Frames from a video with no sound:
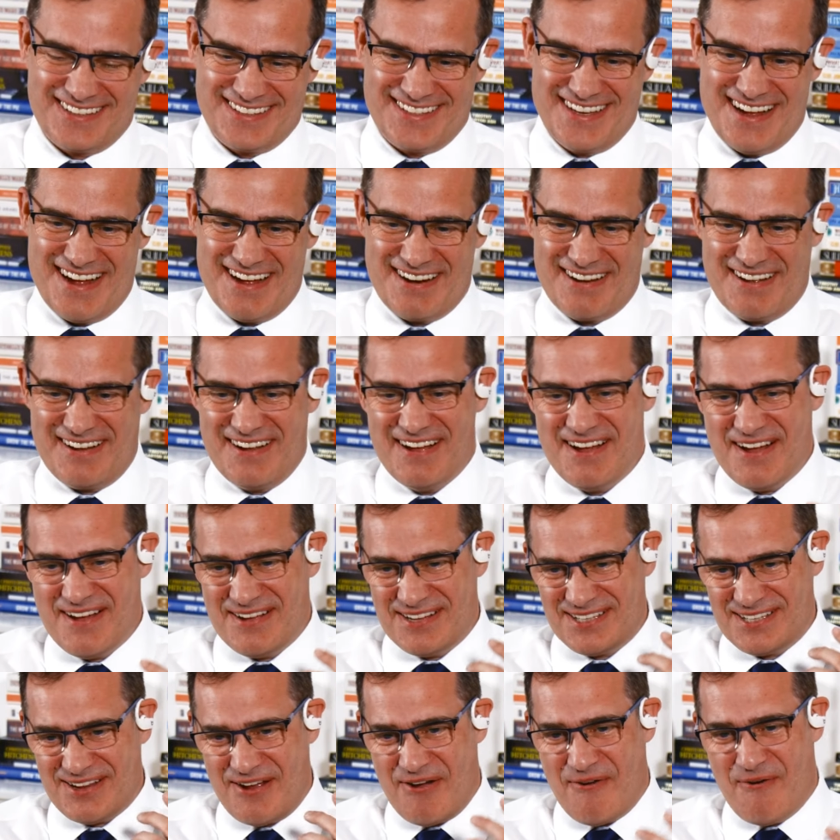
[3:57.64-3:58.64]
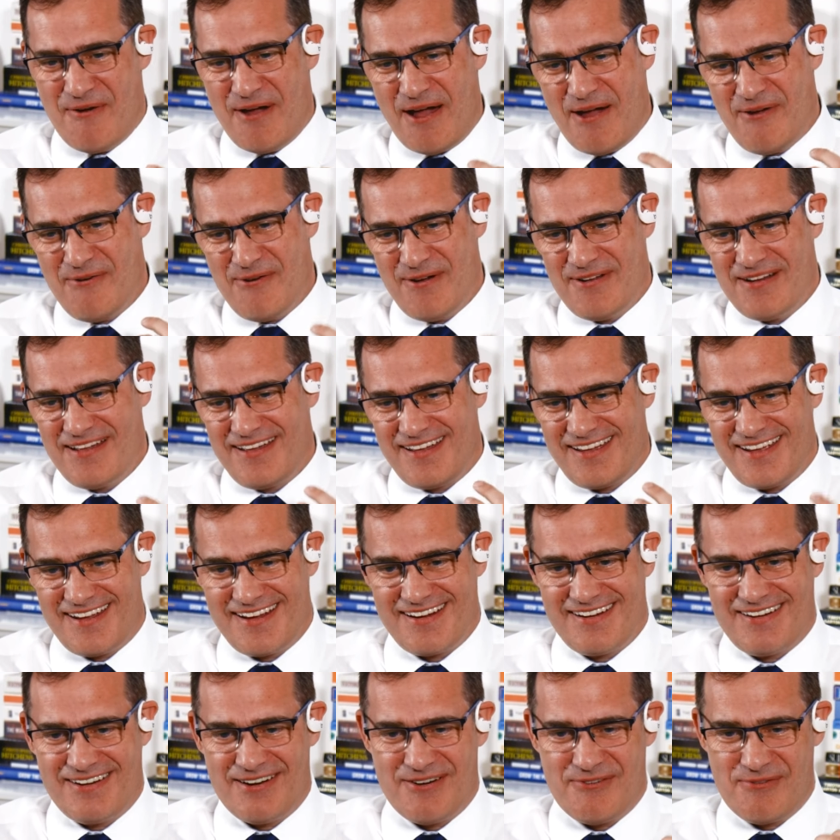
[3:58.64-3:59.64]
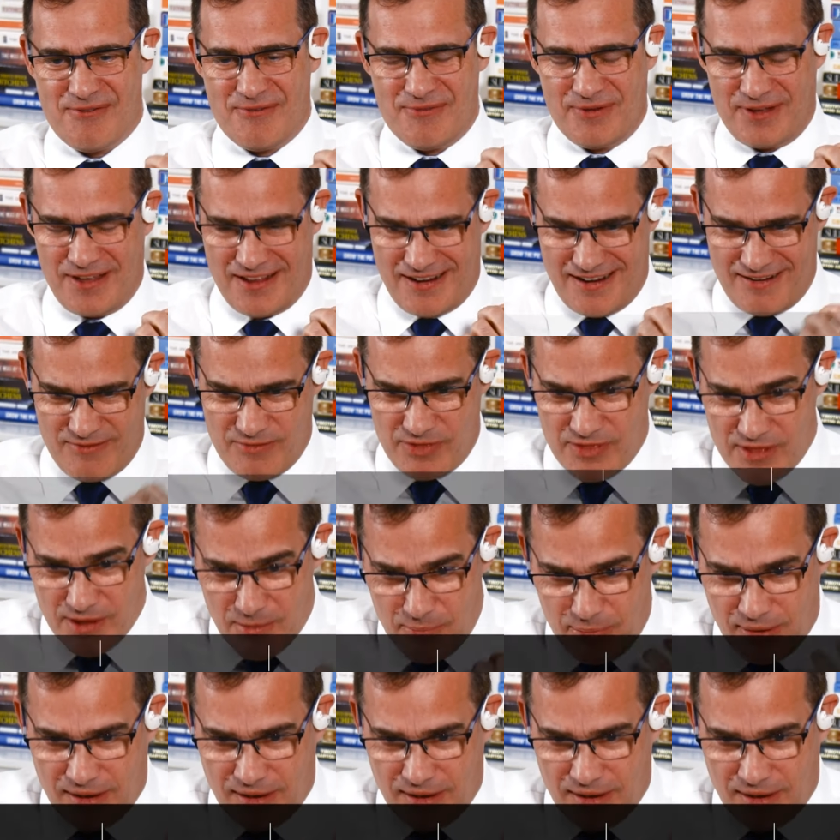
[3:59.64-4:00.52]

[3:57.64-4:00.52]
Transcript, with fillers: so, so I want to hear, you know, the